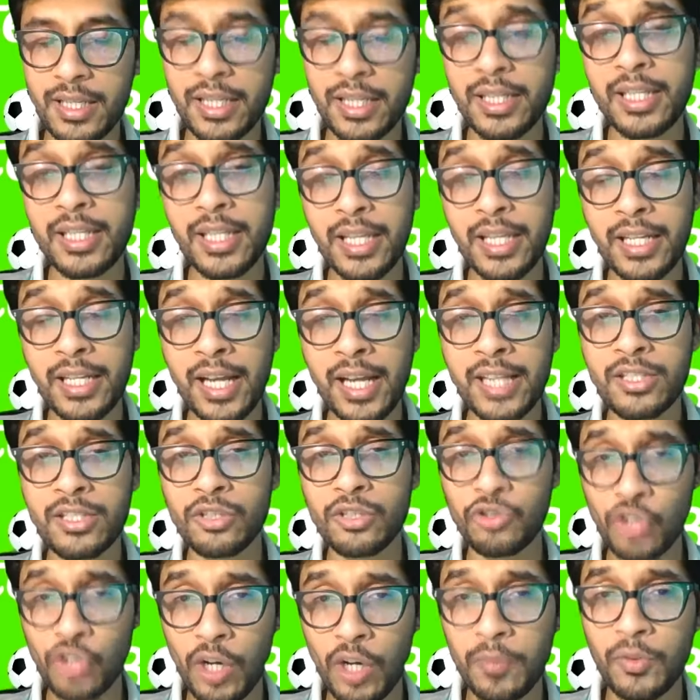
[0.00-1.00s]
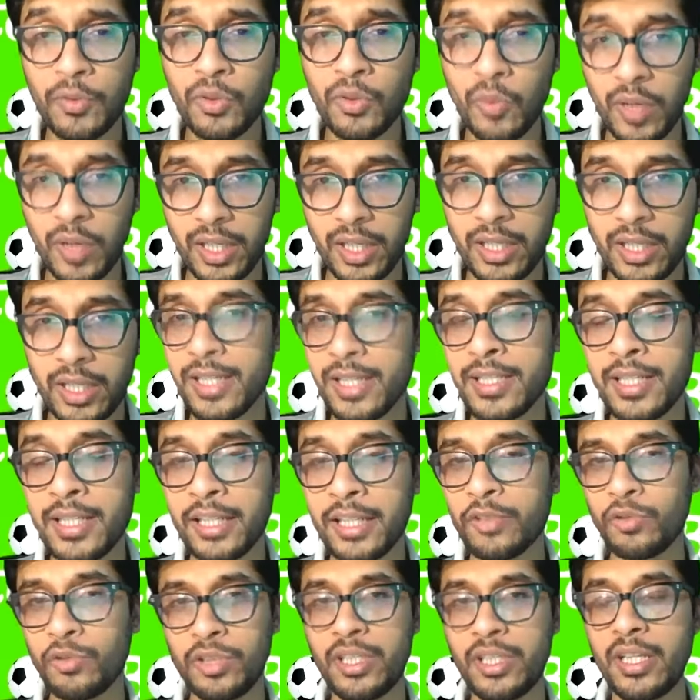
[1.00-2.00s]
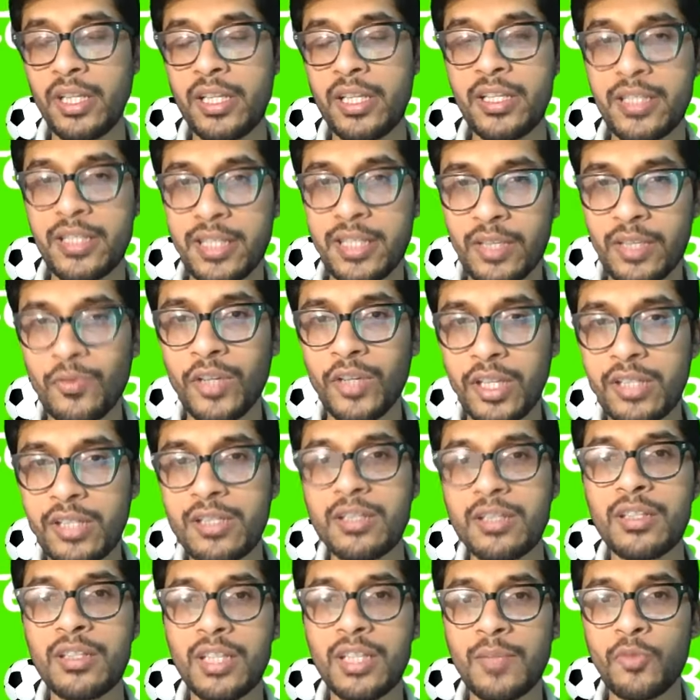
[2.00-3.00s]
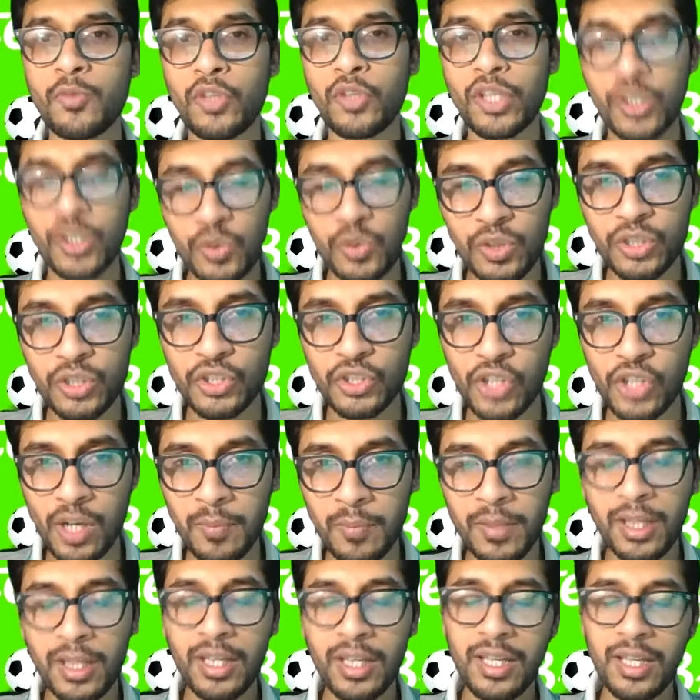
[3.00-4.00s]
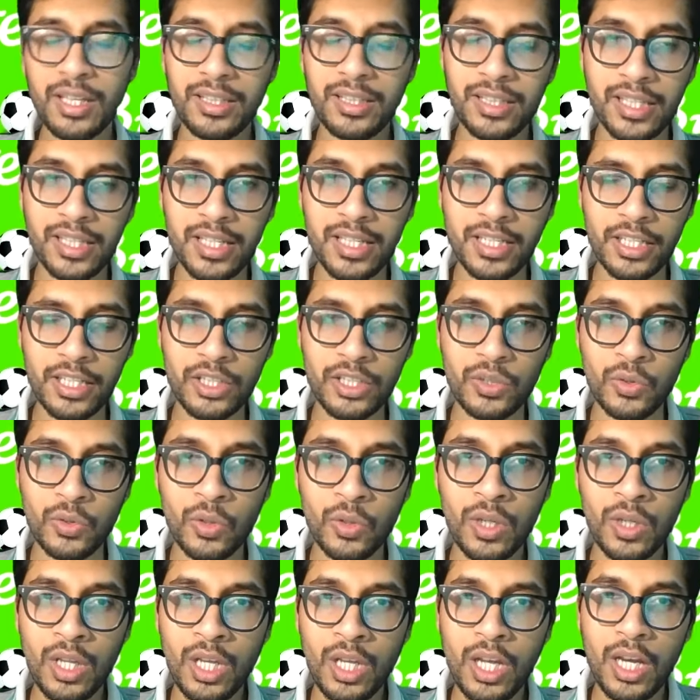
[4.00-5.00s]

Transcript: I think he has a job to do and he does it. I don't think there's anyone else in the team who can do the job that he can do.